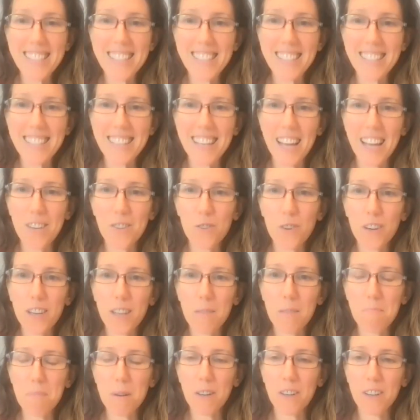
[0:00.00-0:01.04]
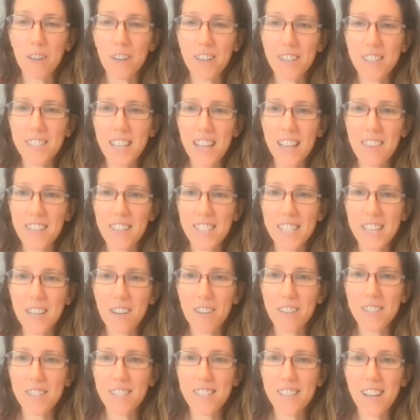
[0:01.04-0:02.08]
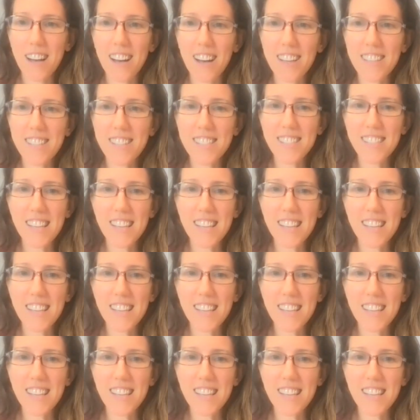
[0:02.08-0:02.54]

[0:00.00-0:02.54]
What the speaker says: Enjoy the burgers and the secret sauce.